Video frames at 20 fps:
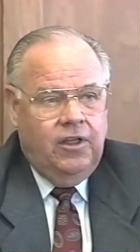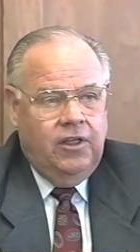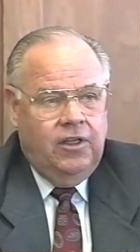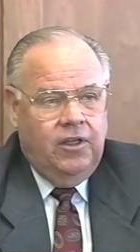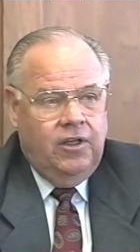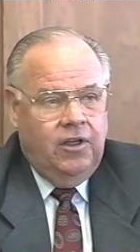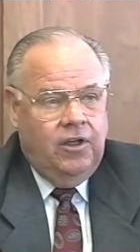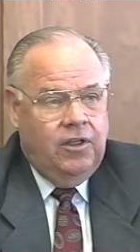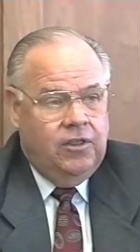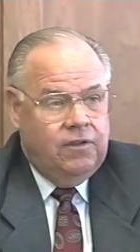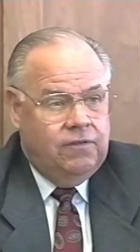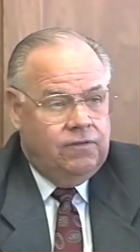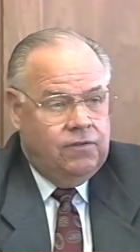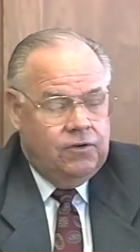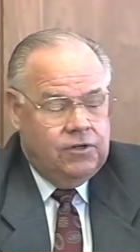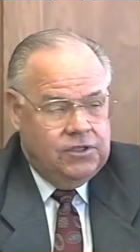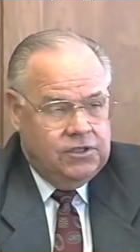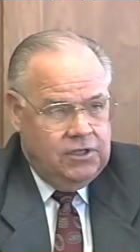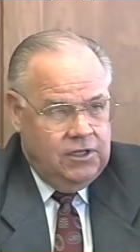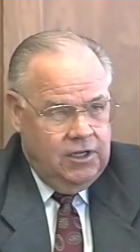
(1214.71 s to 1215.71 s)
on the
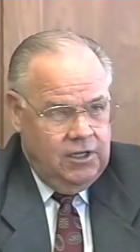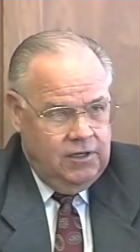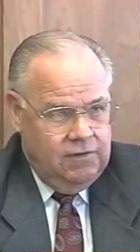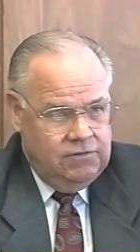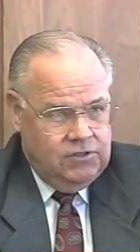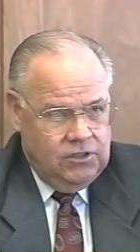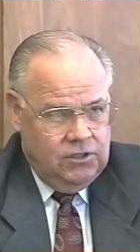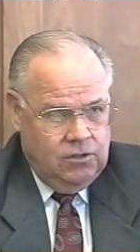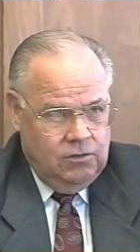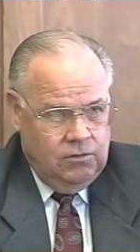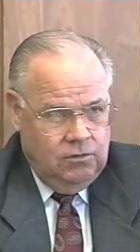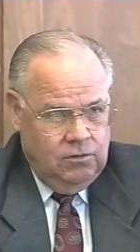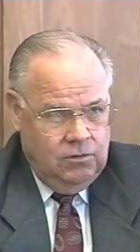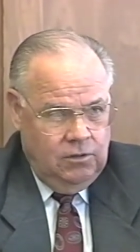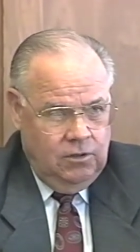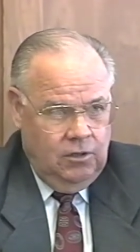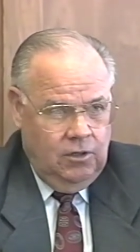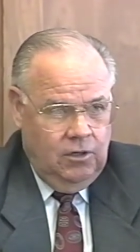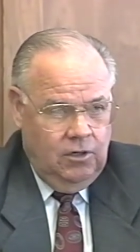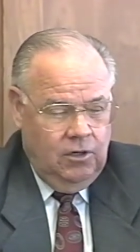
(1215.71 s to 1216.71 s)
first day of
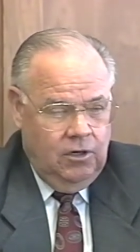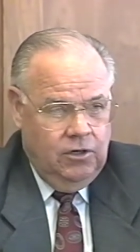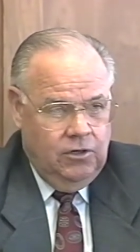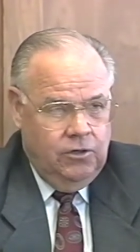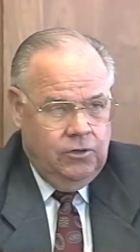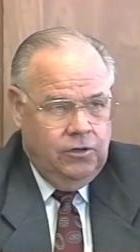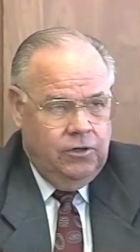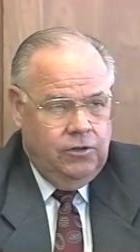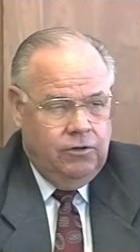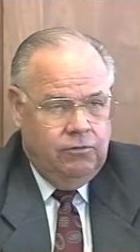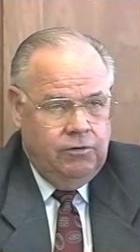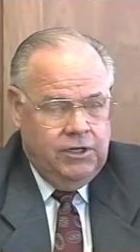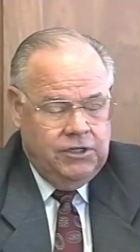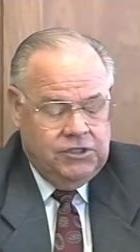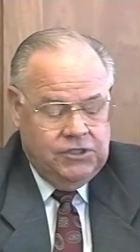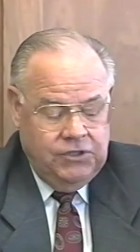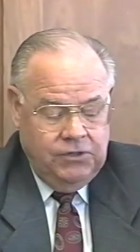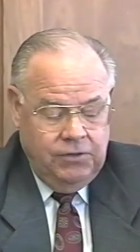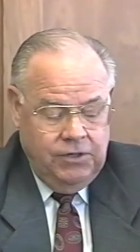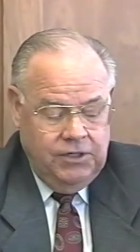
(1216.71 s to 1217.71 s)
school or during the
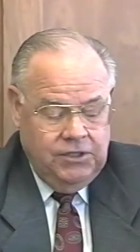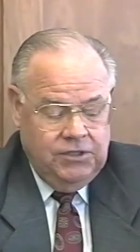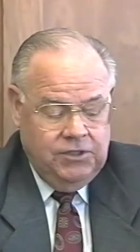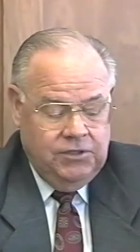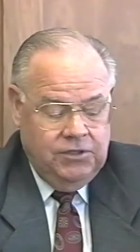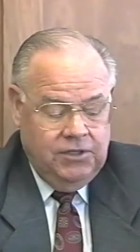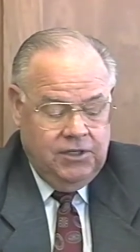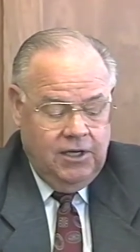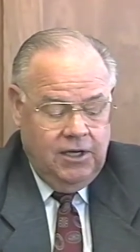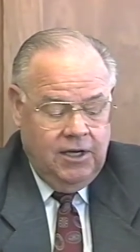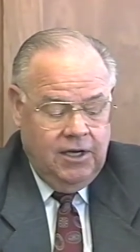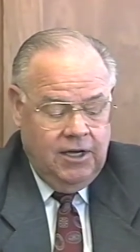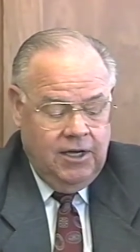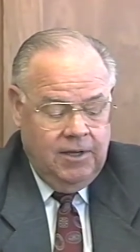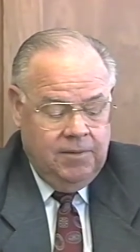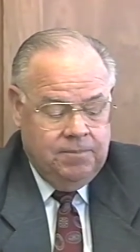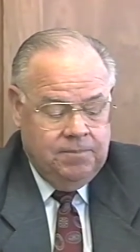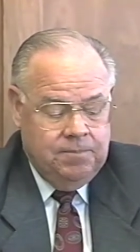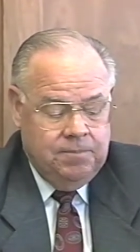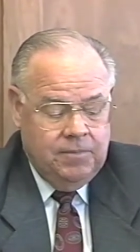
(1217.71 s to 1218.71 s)
registration
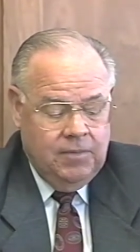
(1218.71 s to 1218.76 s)
time.